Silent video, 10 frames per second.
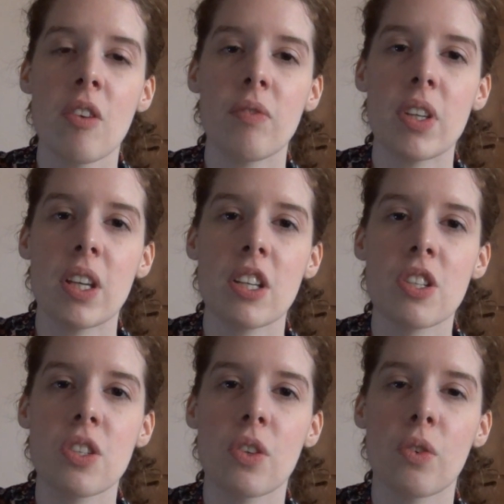
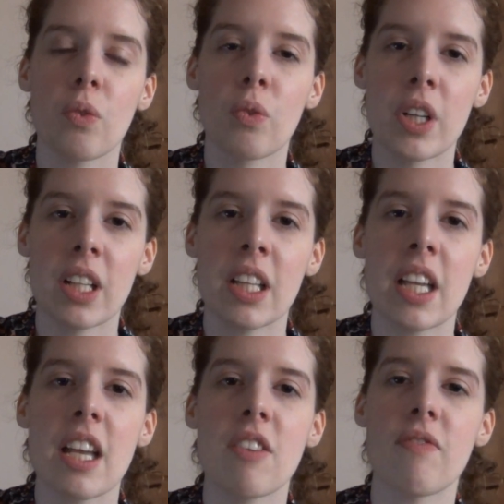because really
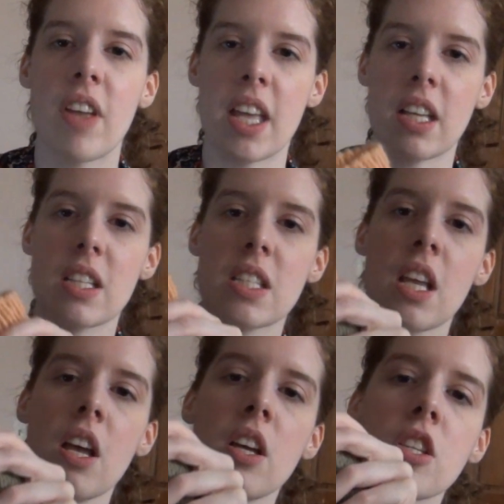it makes
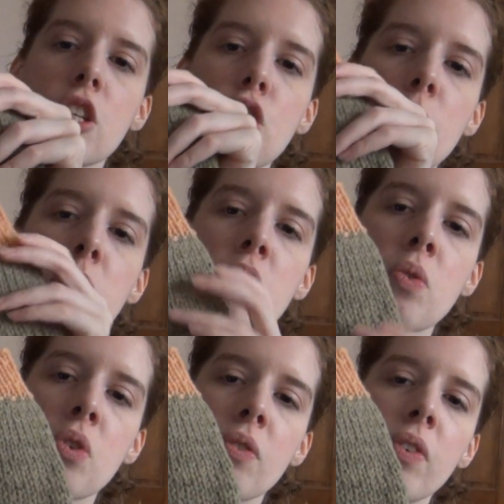such a
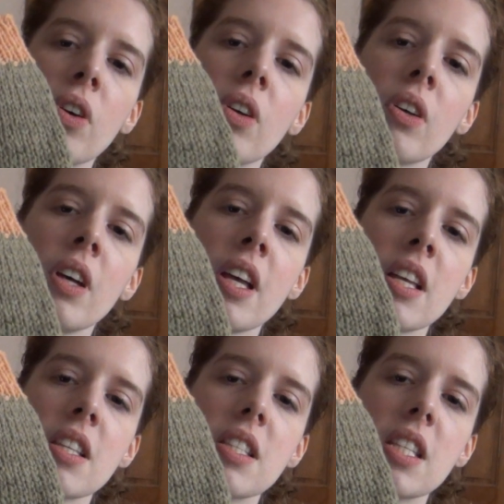beautiful,
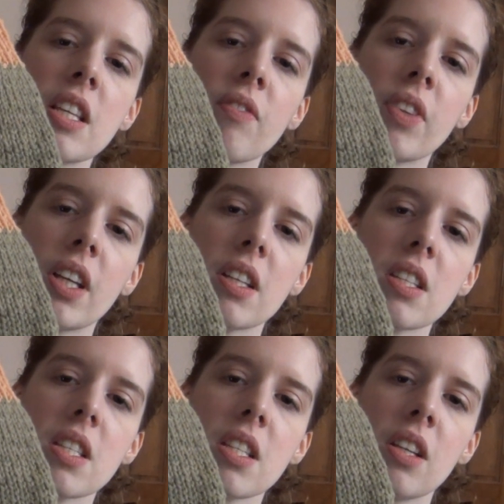
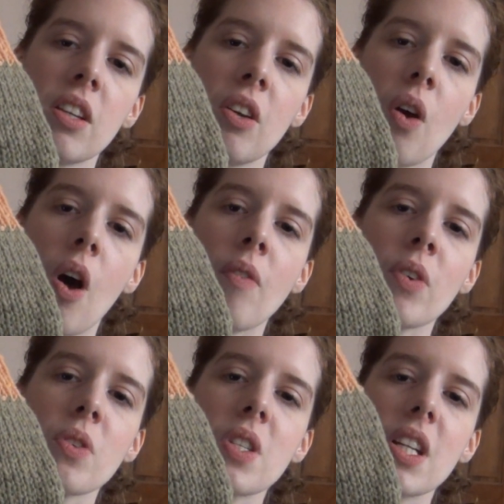seamless,
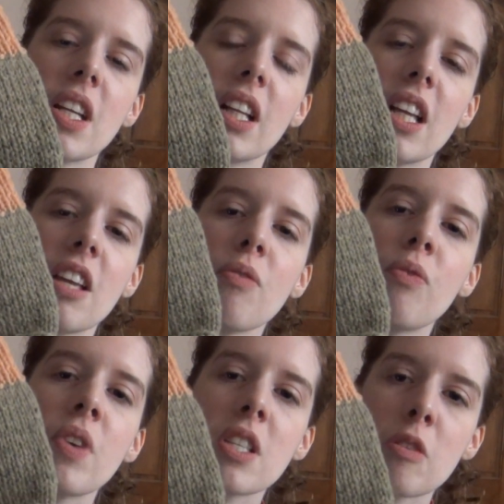almost
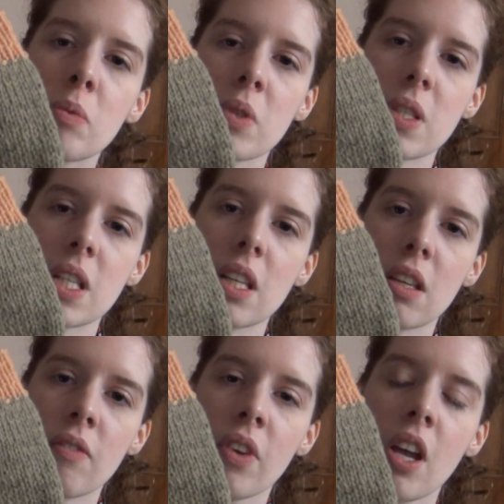invisible
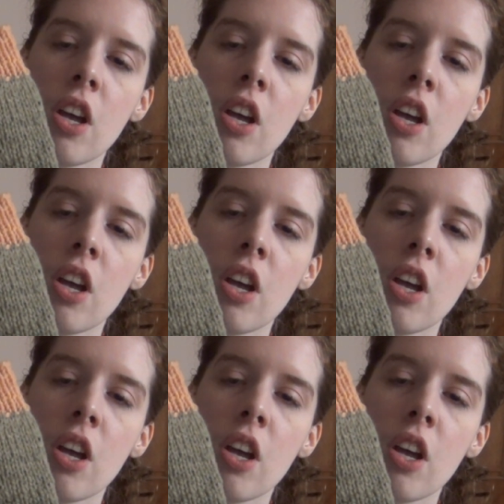seam.